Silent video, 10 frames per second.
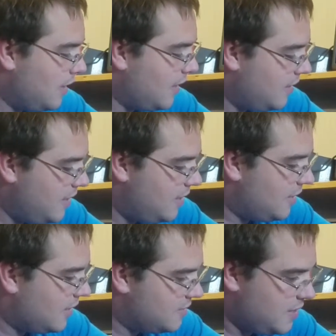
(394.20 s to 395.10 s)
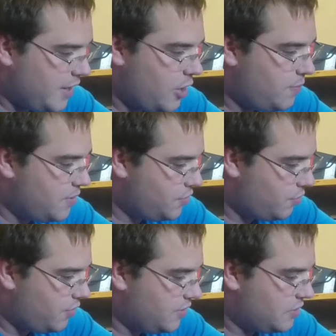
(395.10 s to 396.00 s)
again, like I said, I hope you
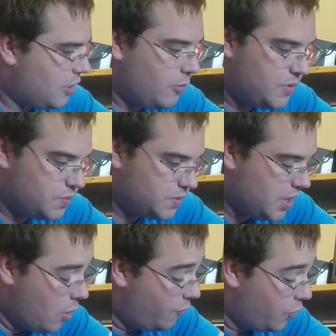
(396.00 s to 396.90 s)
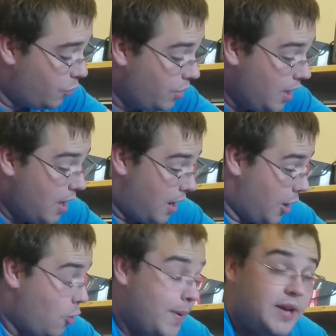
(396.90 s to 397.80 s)
enjoyed this. I hope this was helpful. I
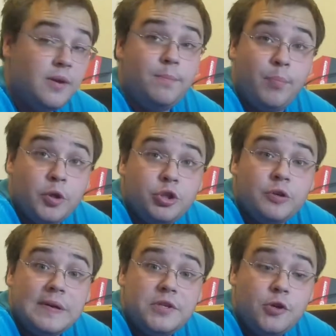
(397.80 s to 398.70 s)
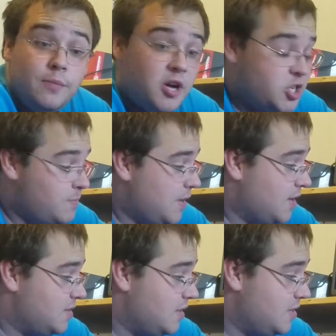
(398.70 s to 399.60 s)
hope I didn't butcher it too much,
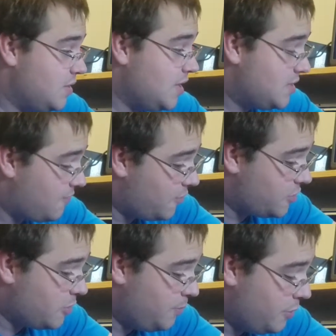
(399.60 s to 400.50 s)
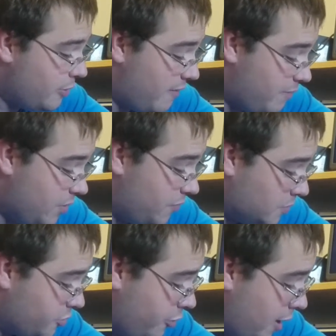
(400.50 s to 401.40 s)
because this is the first computer I've built from
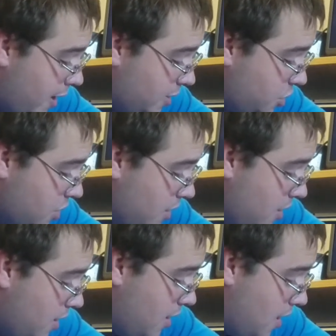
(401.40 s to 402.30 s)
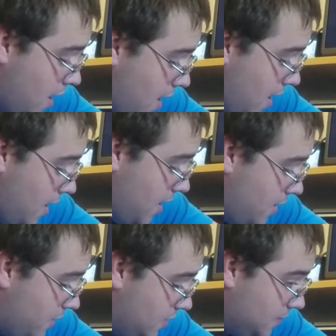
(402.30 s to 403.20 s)
scratch, and